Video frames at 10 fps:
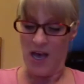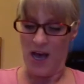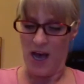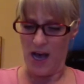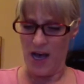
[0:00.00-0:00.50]

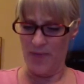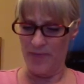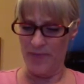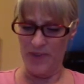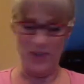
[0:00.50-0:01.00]

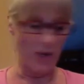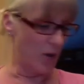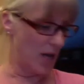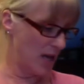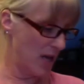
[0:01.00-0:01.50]
So
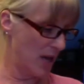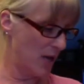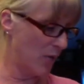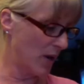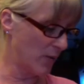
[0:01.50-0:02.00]

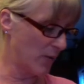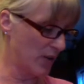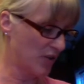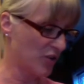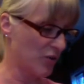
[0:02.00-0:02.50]
what I want to
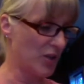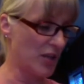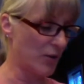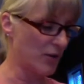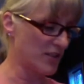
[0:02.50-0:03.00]
show you
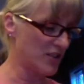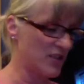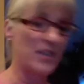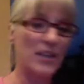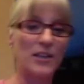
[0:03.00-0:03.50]
now is
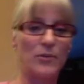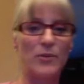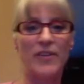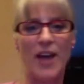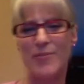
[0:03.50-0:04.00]
just a little
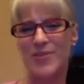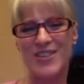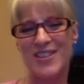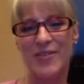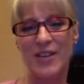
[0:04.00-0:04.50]
bit of,
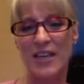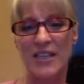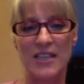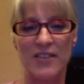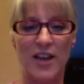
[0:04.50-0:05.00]
just give you an
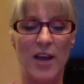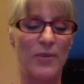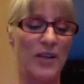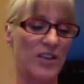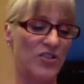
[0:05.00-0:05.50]
idea of an
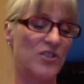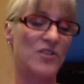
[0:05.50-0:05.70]
application.